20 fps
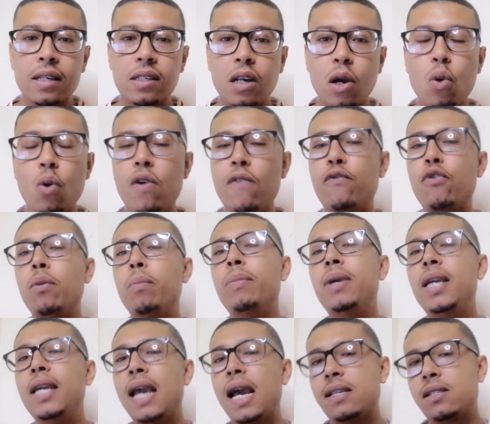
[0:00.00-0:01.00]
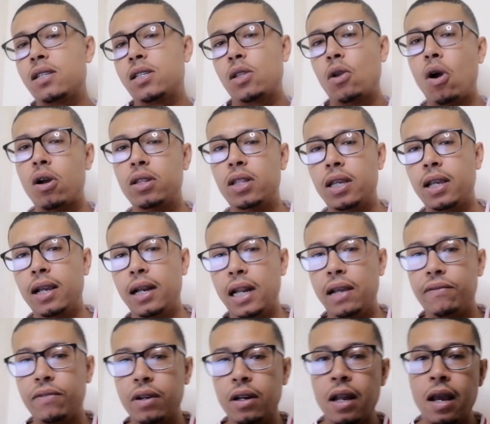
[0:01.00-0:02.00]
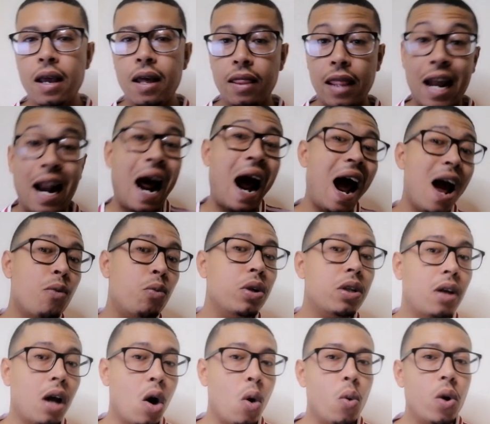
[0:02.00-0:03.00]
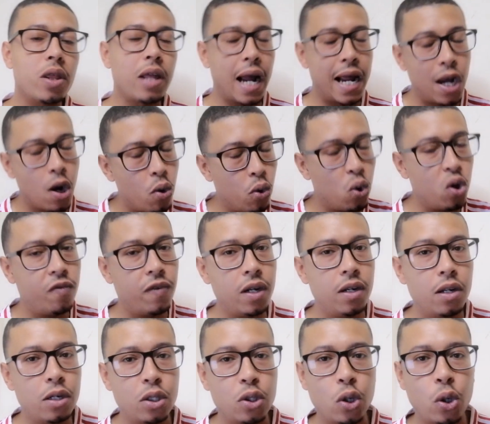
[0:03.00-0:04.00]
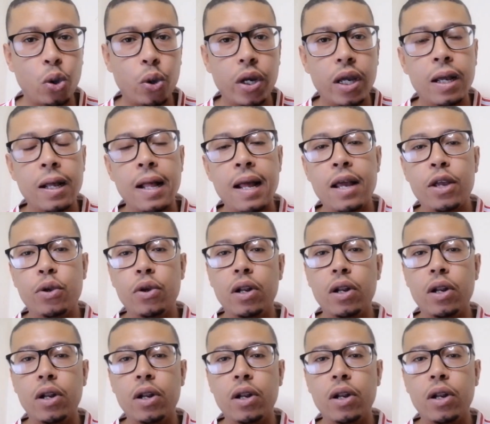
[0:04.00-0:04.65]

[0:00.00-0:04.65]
So for me, as a starting 11 that I would go with, I know Ruud van Nistelrooy,